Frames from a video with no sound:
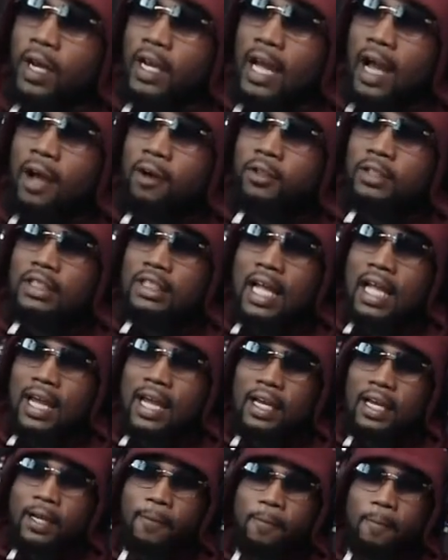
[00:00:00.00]
I was
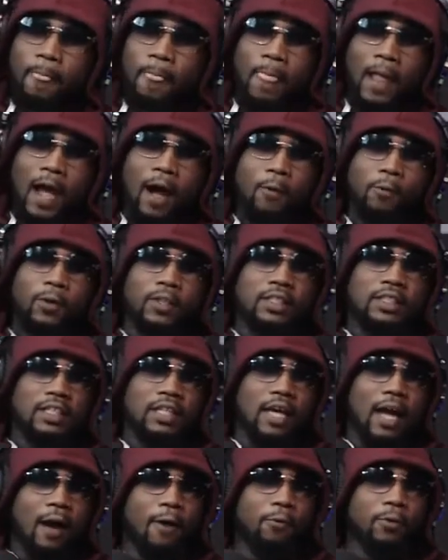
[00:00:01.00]
like, I
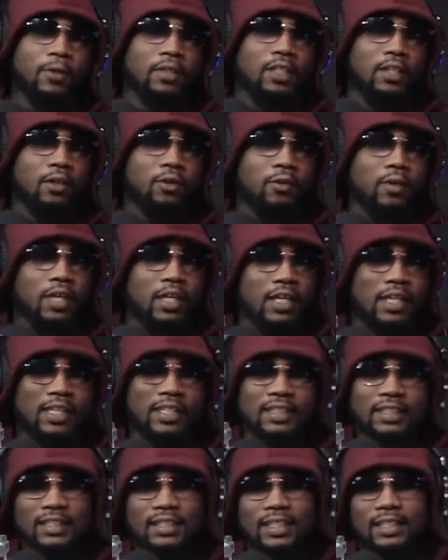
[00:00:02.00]
wasn't doing it
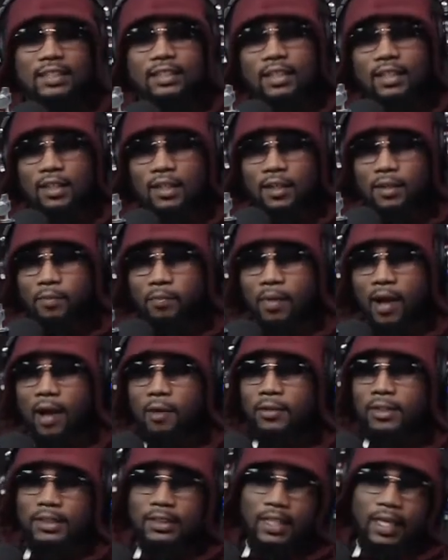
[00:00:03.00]
consistently, but I
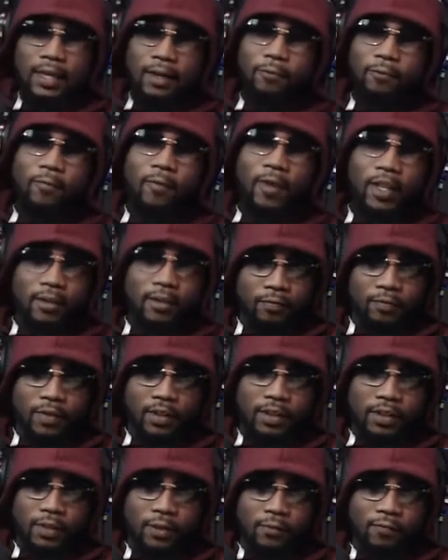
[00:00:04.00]
was staying
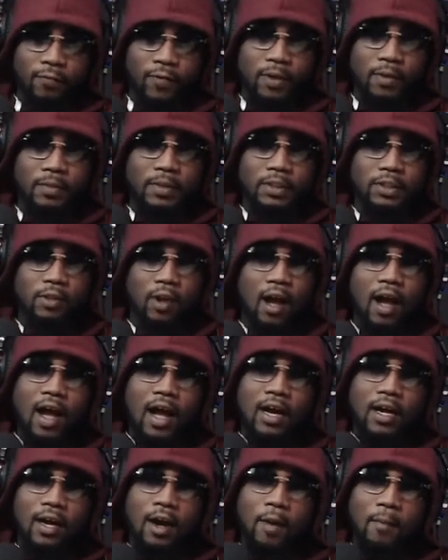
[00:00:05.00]
relevant. You feel me? So I'll
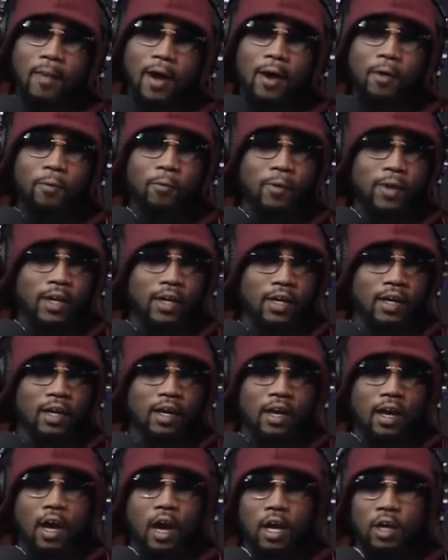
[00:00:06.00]
come out with
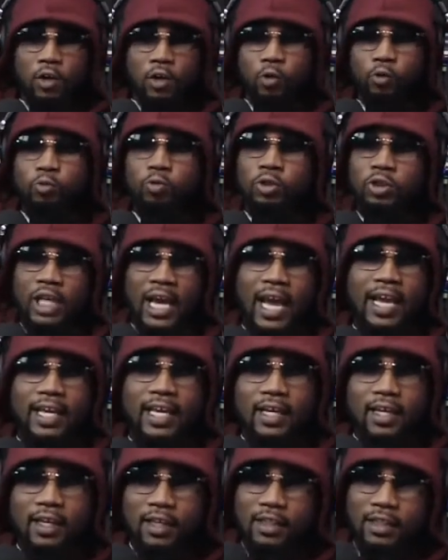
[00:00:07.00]
a new
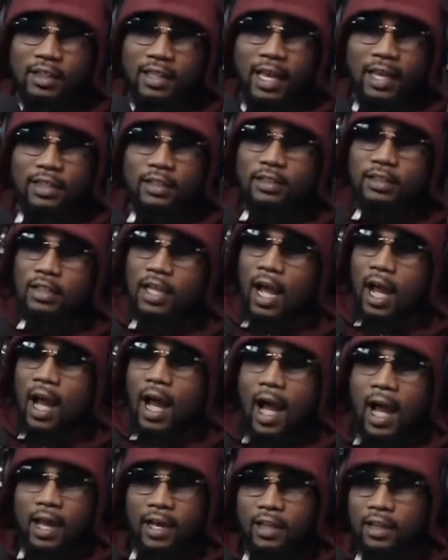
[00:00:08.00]
jacket that's
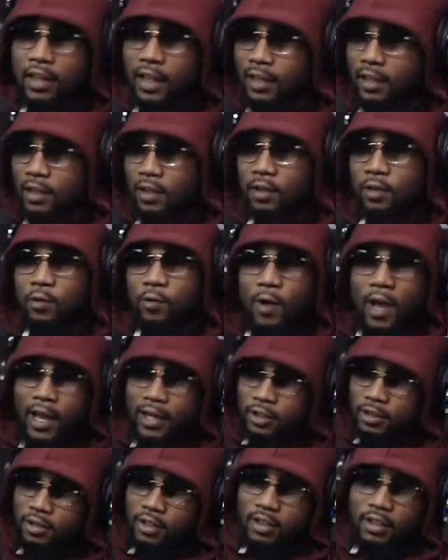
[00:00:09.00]
hot, like a new
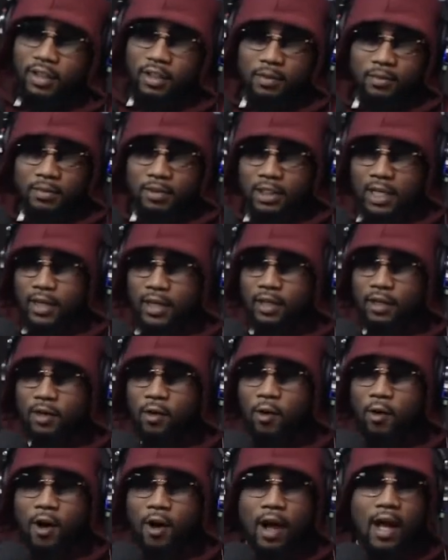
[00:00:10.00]
extra dip jacket,
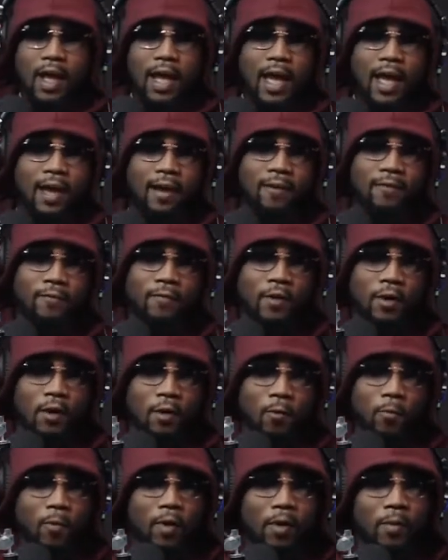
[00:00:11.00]
or I have
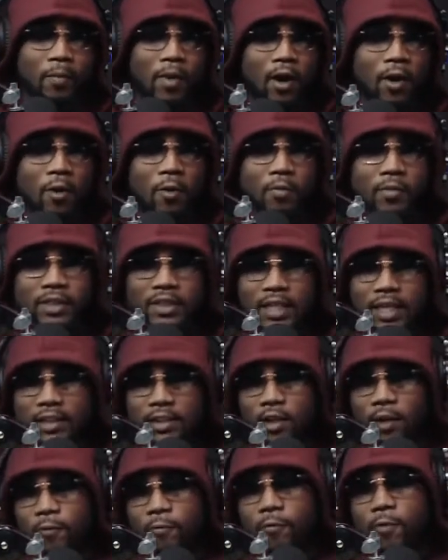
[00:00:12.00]
one of my homies that's
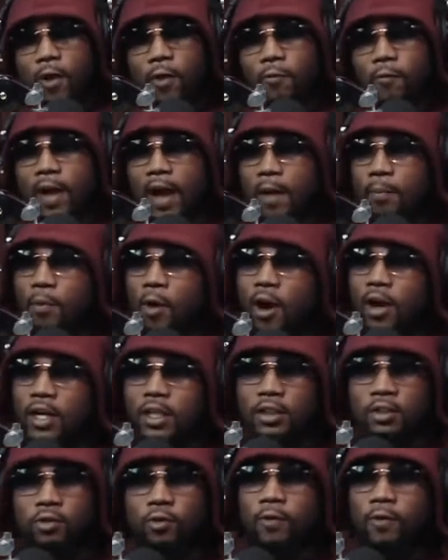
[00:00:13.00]
a rap
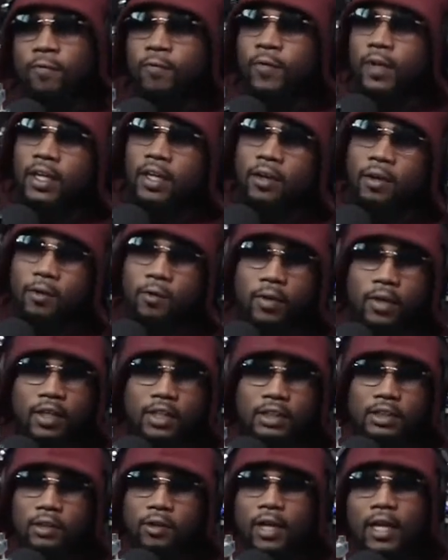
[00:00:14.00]
artist do a video in it.
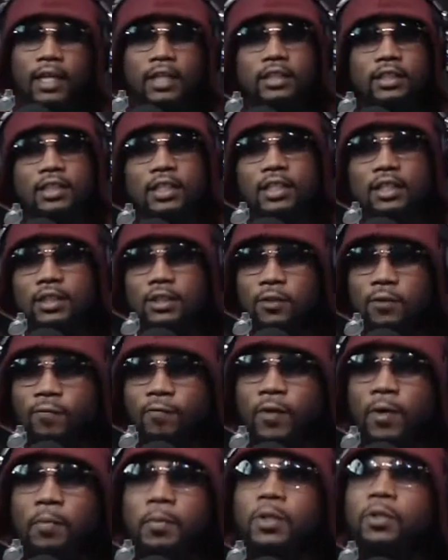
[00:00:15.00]
So they just, you
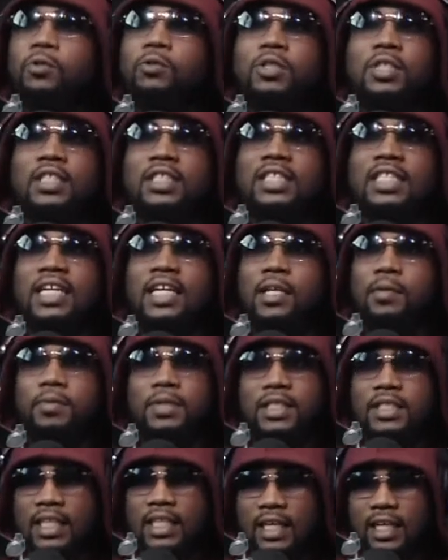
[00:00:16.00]
feel me? You just keep
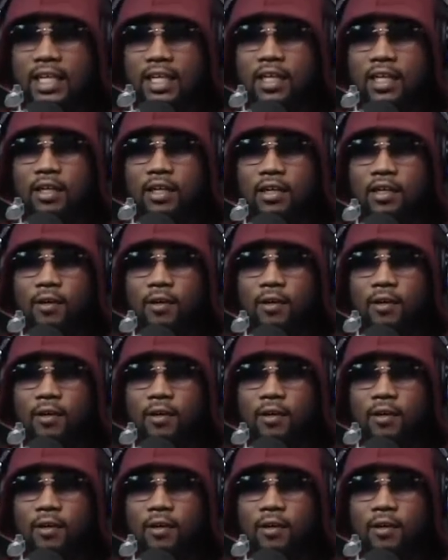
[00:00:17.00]
seeing it.